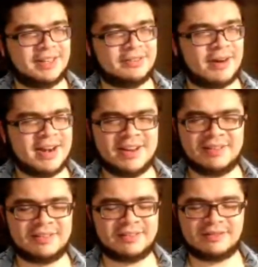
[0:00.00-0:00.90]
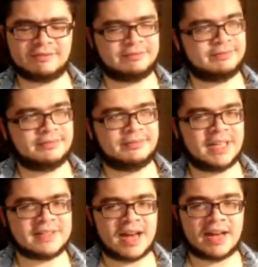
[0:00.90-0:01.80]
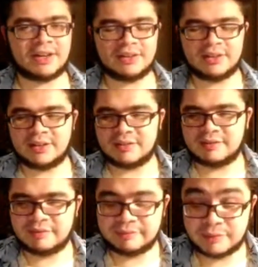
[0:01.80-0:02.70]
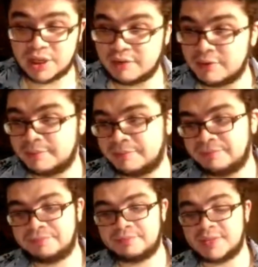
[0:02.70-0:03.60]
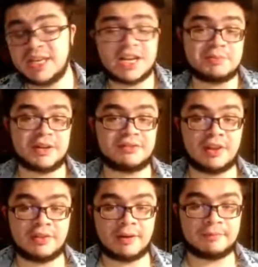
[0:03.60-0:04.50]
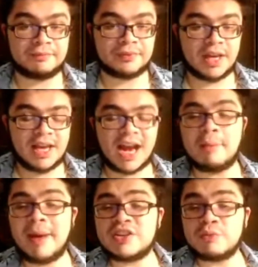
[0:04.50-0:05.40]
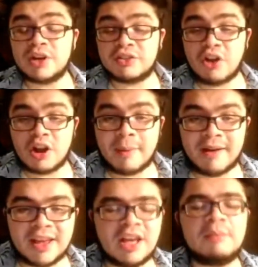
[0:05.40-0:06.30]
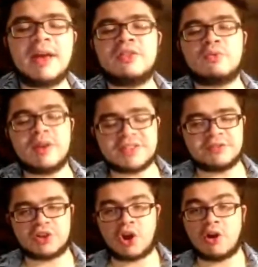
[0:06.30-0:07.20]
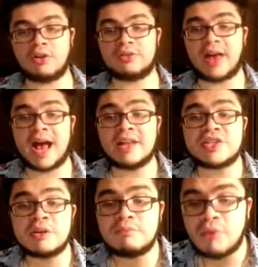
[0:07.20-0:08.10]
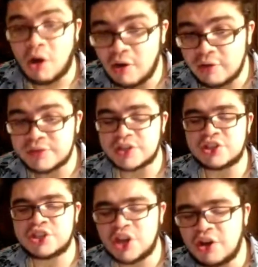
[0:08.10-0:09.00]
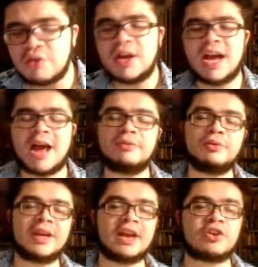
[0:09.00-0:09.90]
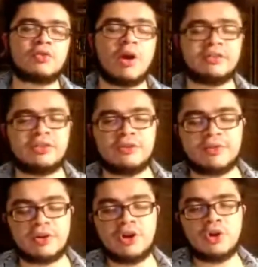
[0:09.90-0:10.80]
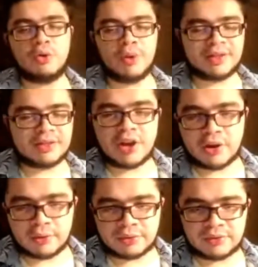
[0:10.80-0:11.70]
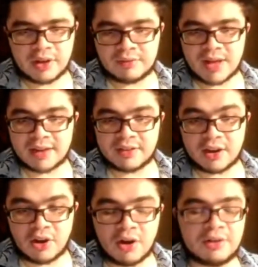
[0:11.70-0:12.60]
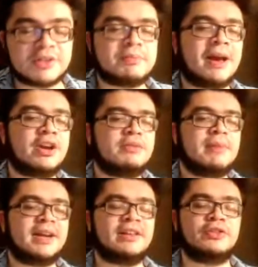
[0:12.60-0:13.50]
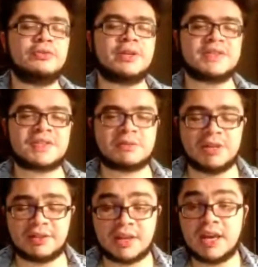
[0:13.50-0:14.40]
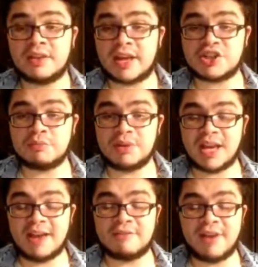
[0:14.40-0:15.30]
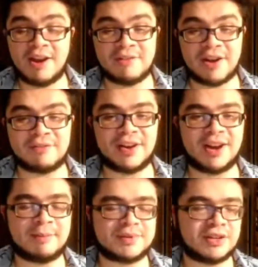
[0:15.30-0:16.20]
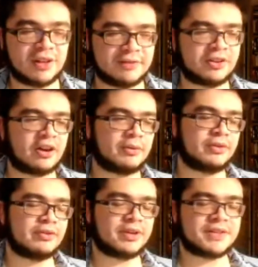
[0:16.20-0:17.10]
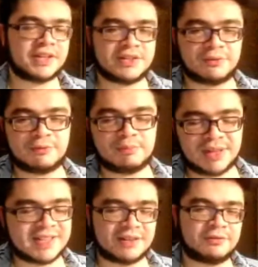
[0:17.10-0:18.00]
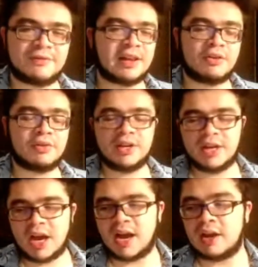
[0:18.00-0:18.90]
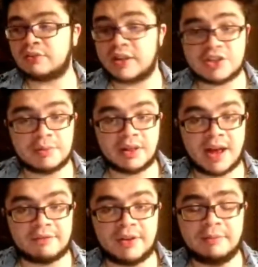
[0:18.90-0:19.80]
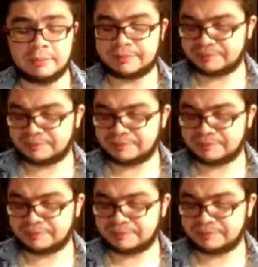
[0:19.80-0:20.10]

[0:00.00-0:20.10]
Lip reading: Why did he? That's odd. Whatever. He has been a stud, though. And I imagine we're going to talk about him and the rest of the Cardinals on tomorrow's show. I'm doing a crossover with the host of Locked On Cardinals, my good buddy Lucas Smith. That should be a very, very fun episode. Love talking with Lucas. Such a pleasant fellow. So that should be a lot of fun.